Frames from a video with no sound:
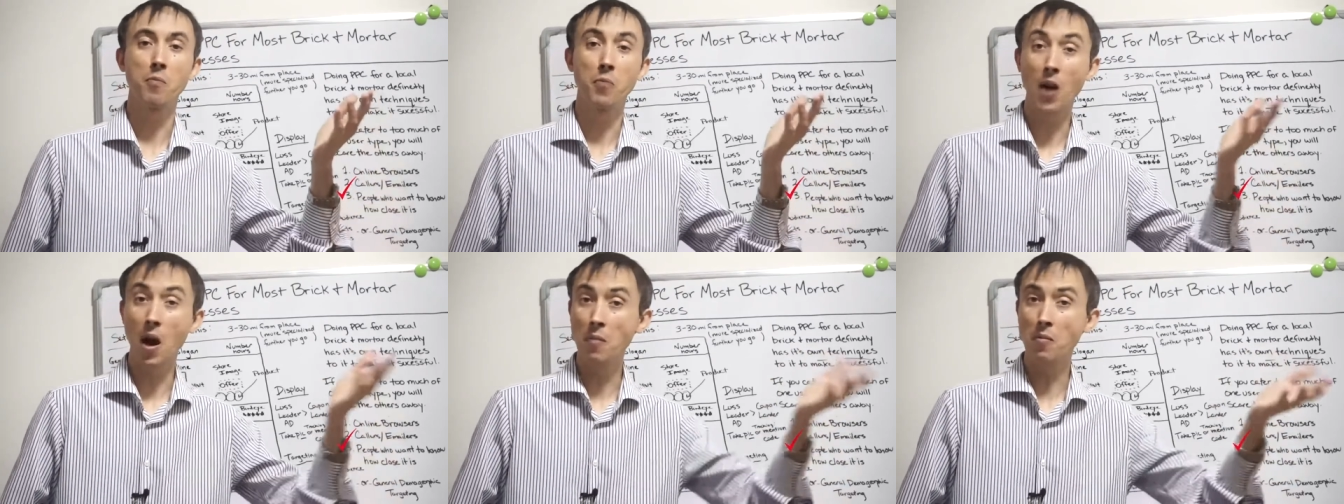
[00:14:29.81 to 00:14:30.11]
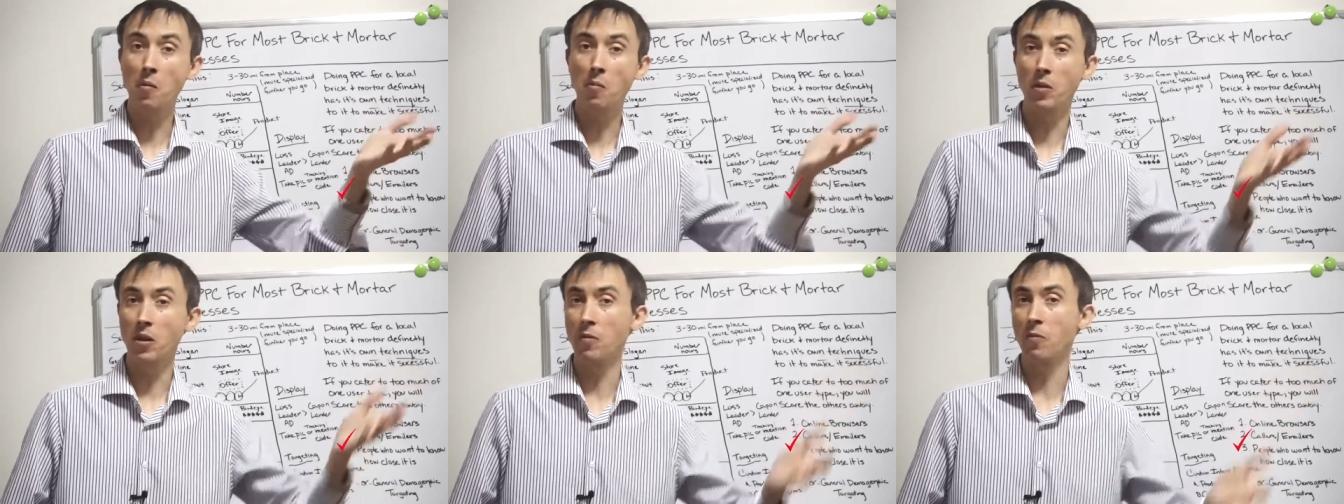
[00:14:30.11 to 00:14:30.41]

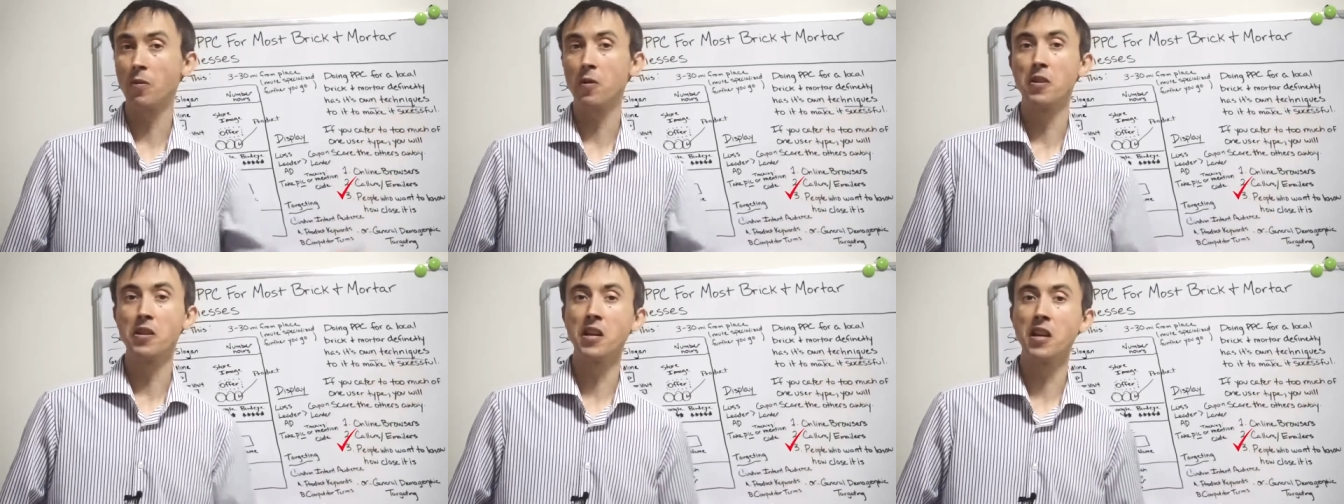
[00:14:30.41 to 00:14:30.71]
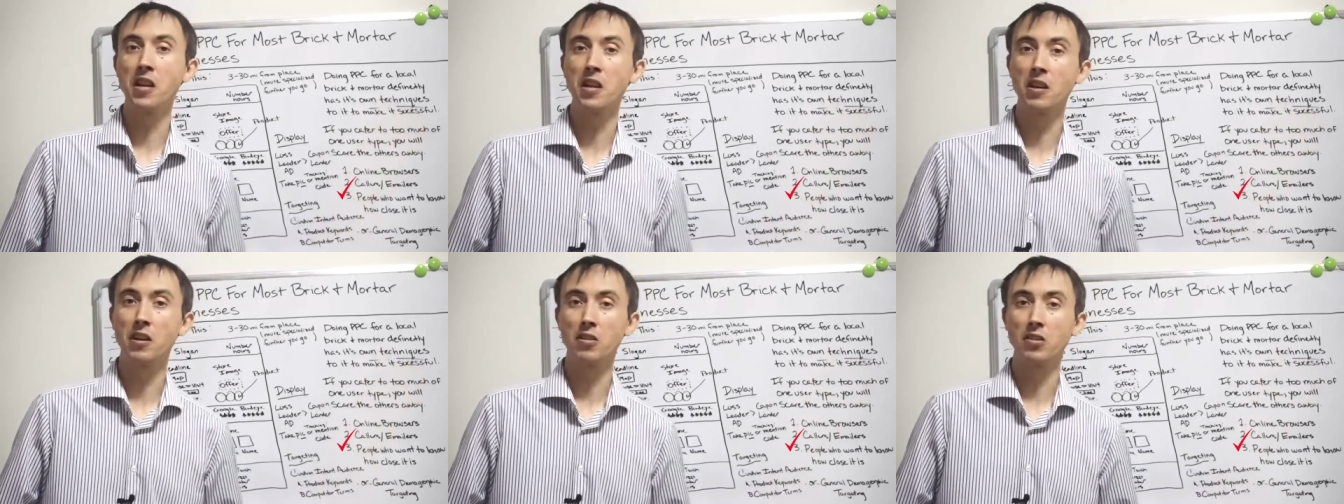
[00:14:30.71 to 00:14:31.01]
probably for
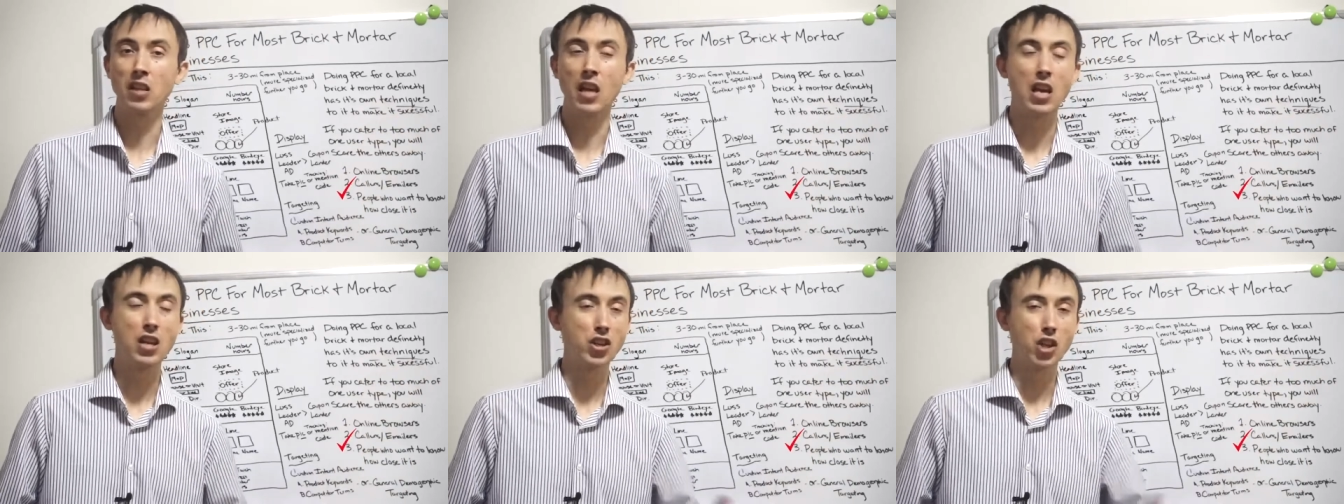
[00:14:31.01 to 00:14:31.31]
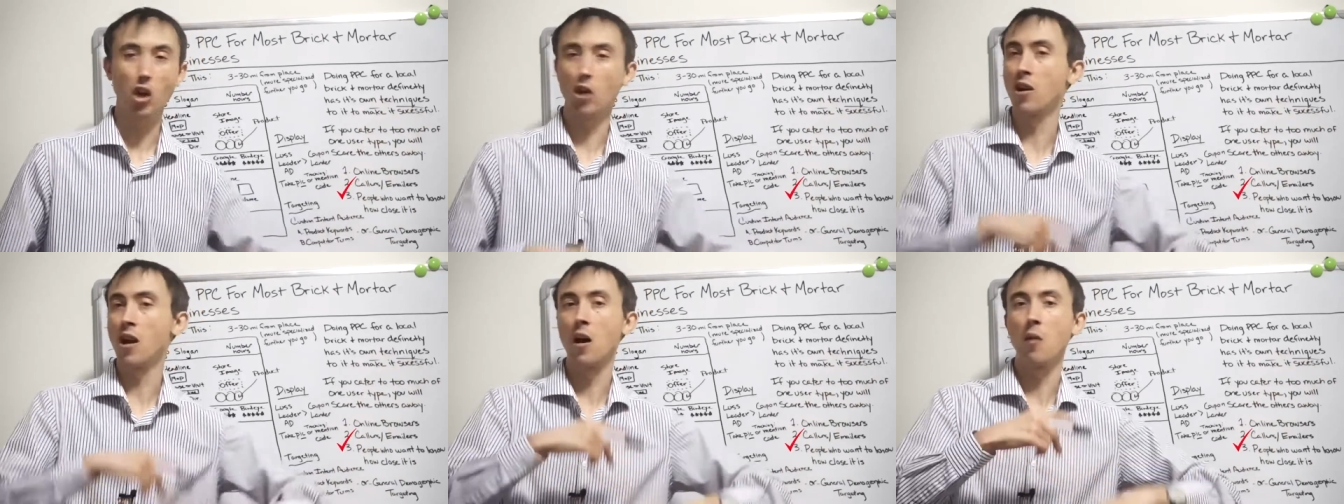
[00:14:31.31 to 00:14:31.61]
years and
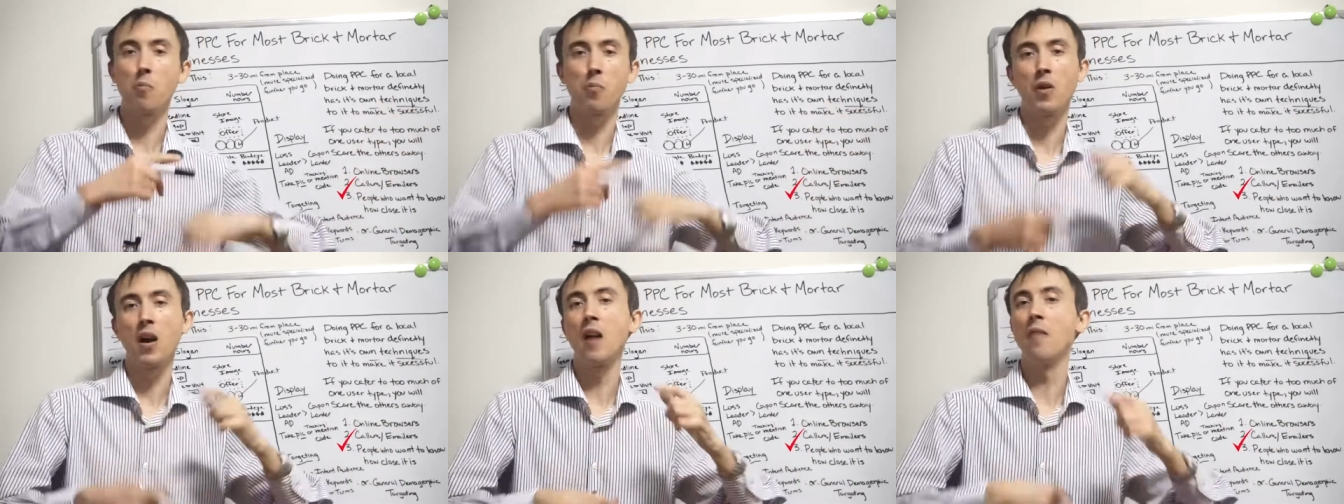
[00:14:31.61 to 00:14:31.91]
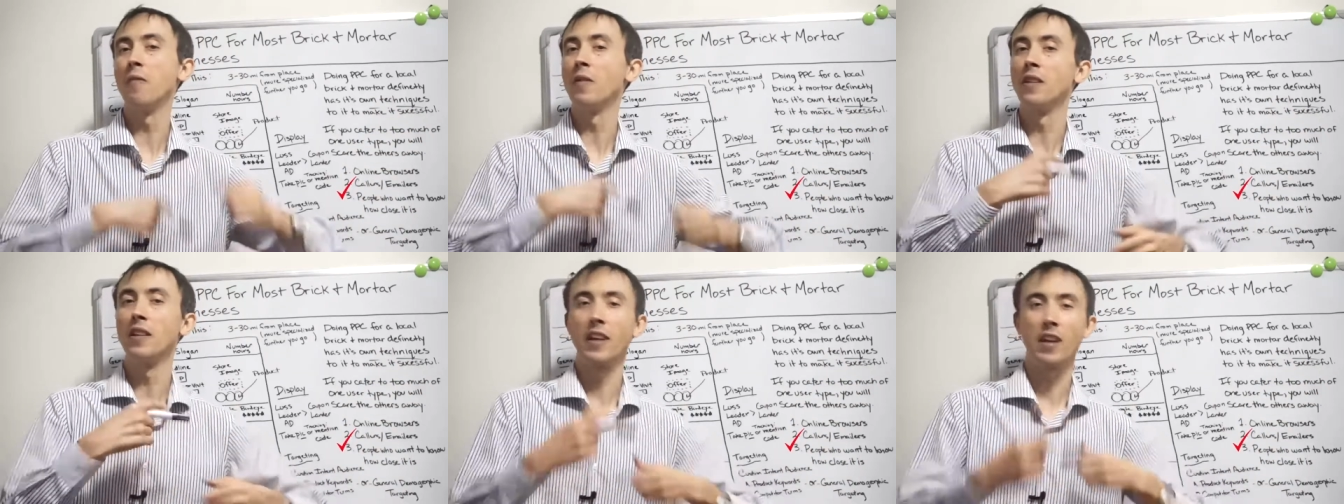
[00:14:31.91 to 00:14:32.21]
churn out
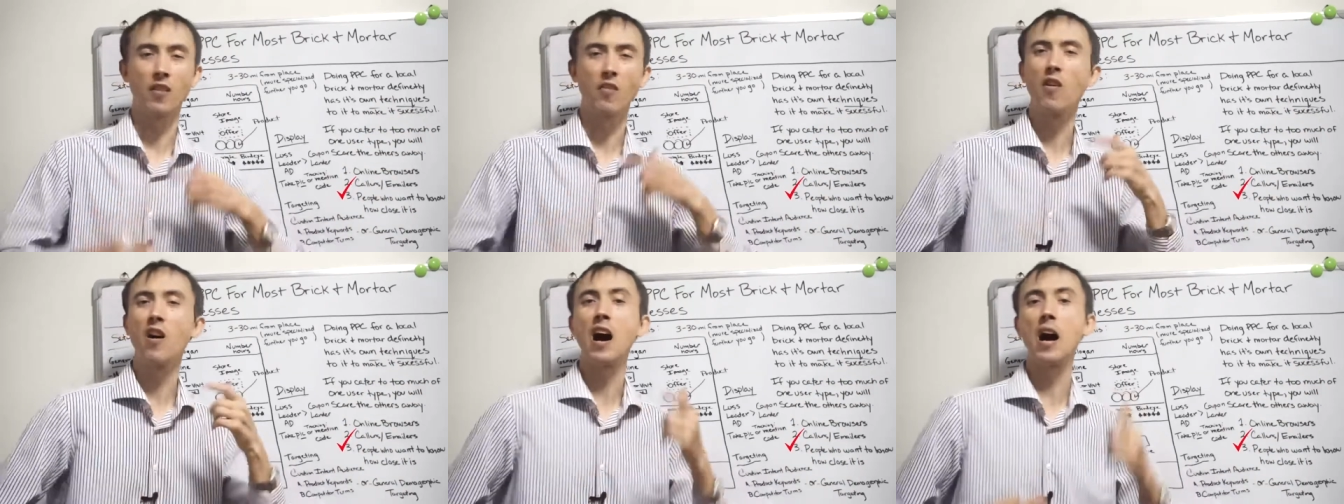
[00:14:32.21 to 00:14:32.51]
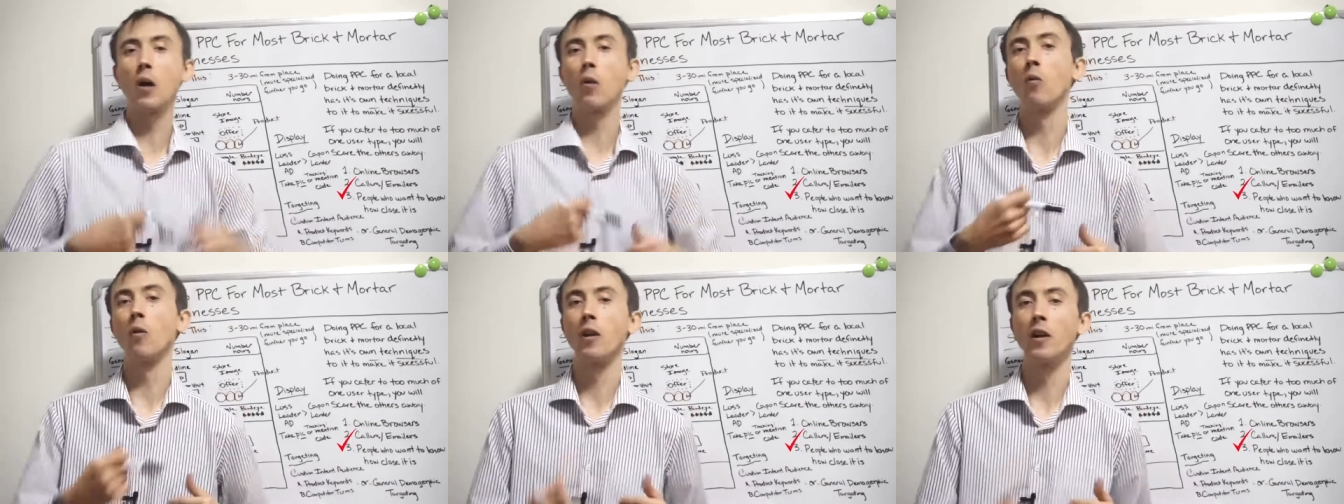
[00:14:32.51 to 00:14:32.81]
profit like
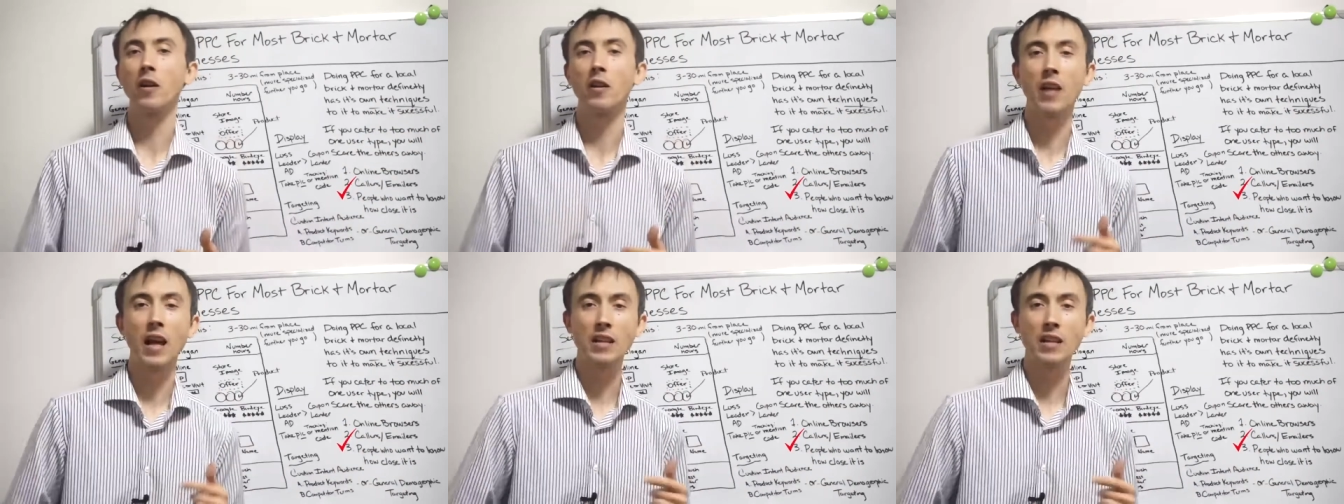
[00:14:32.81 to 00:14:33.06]
clockwork.